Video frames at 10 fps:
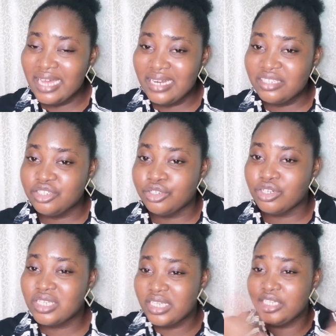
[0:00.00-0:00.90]
energy
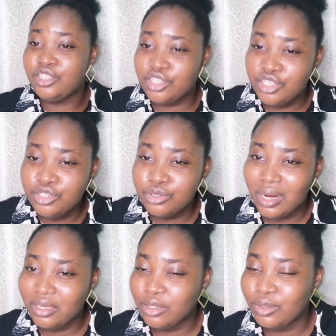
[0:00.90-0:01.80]
just eats you
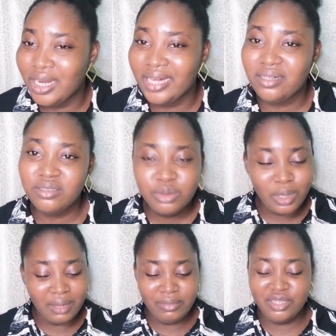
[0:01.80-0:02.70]
and you're like, oh,
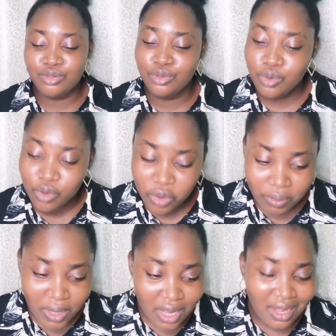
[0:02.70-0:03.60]
I miss
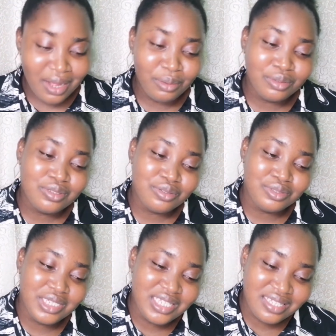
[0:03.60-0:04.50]
home, I want
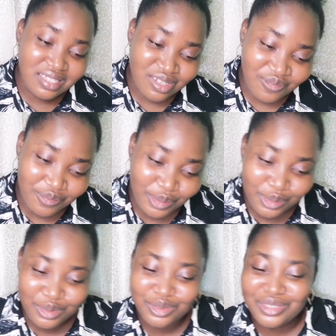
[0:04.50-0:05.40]
to eat this
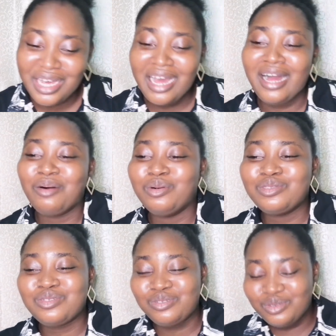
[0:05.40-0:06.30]
food, I
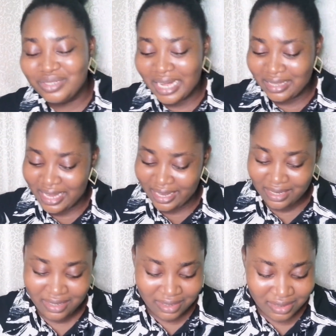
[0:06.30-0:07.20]
want to do that. Like,
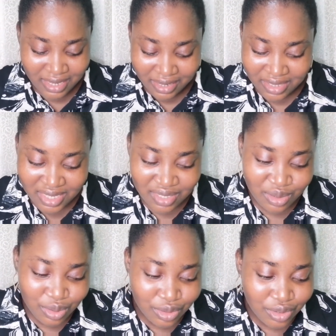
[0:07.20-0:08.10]
there is
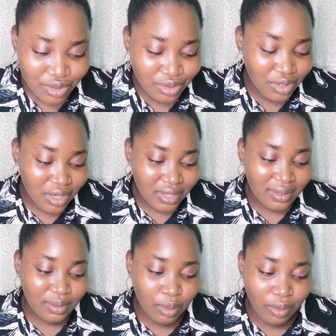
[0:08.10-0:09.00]
no
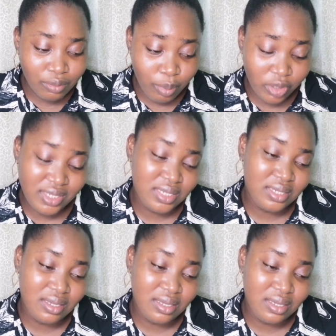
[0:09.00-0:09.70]
good, but